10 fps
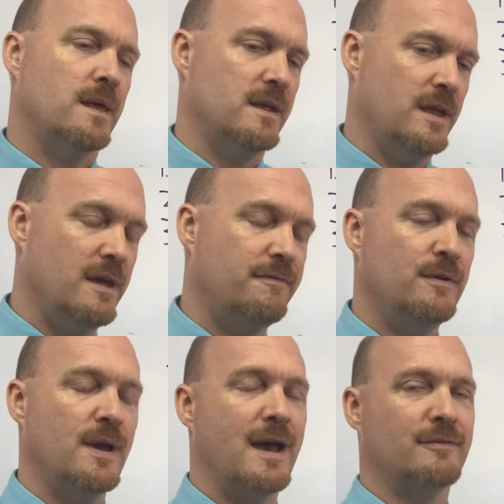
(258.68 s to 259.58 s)
If you
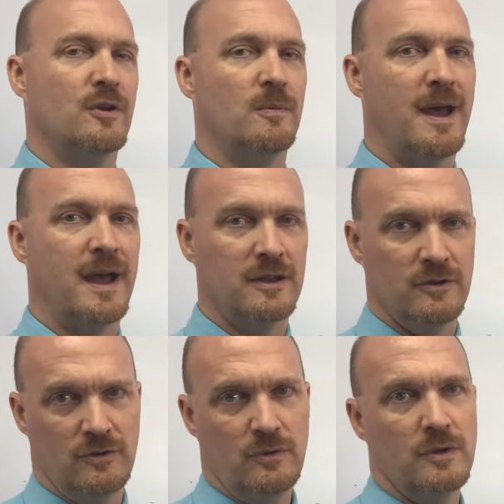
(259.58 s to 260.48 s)
have to go back and
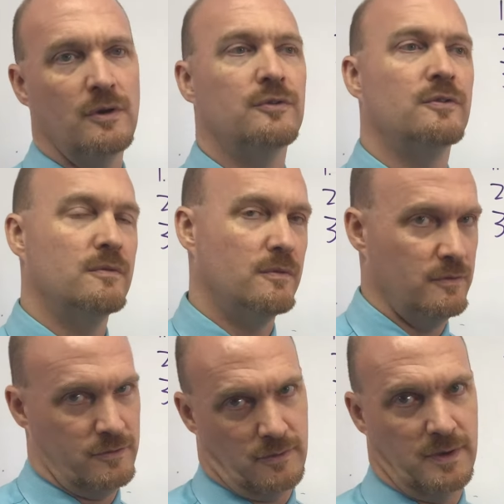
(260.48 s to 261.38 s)
do those,
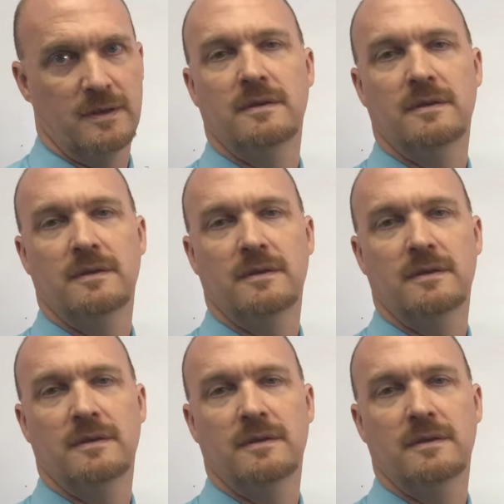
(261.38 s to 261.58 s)
do it.